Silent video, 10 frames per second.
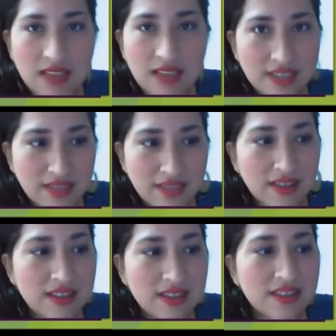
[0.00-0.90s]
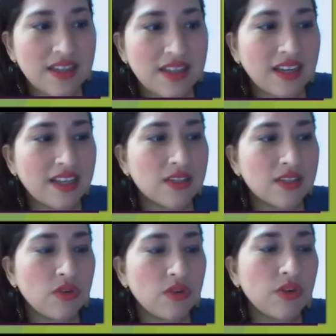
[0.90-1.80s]
sentence that is
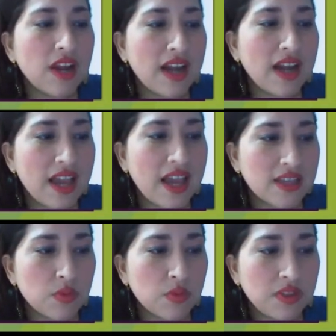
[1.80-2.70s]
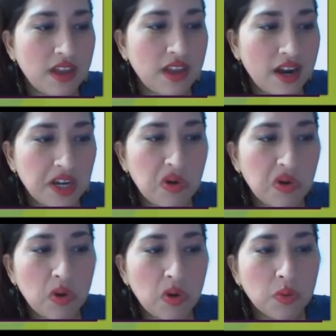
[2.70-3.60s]
organized with the
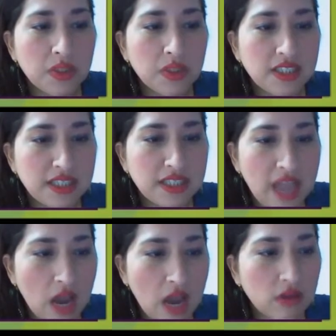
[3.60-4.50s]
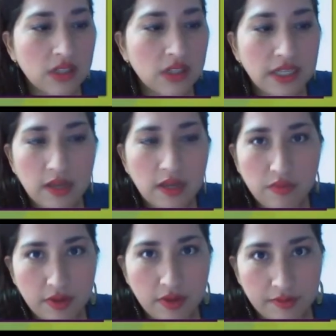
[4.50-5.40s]
article, with the noun, and a
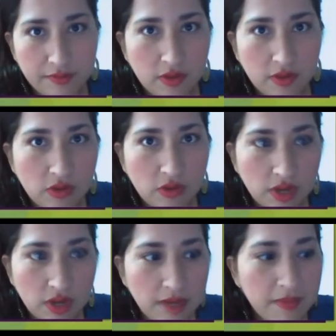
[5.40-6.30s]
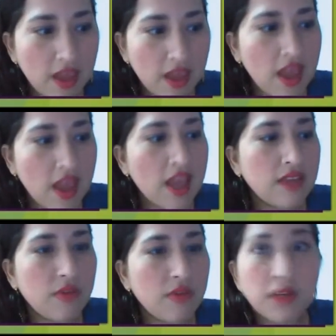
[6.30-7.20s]
verb. Okay?
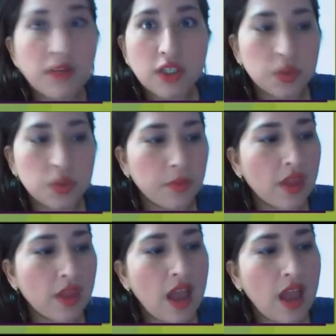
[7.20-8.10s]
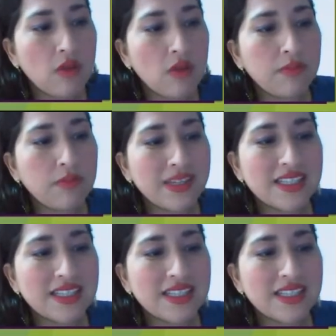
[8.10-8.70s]
Number two, a complete